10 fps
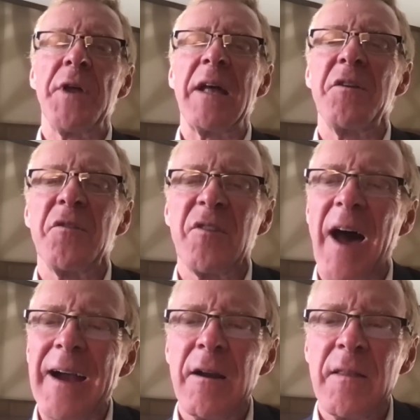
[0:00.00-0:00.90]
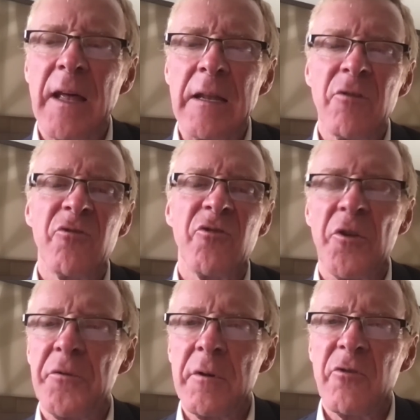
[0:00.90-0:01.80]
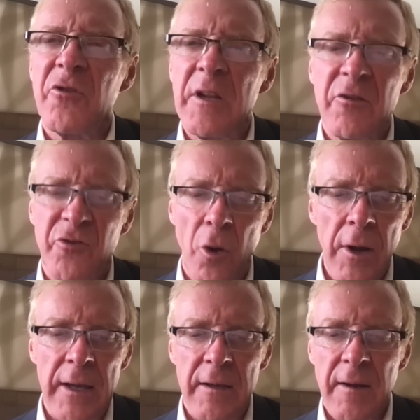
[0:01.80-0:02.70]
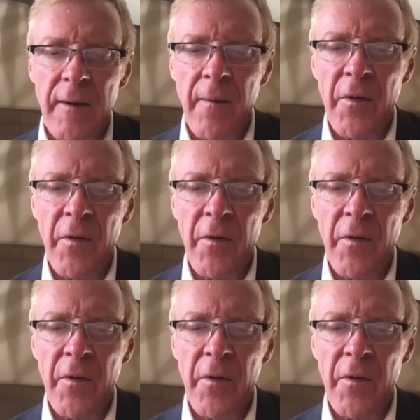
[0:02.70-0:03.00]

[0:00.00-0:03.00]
and desired that His children should enjoy it.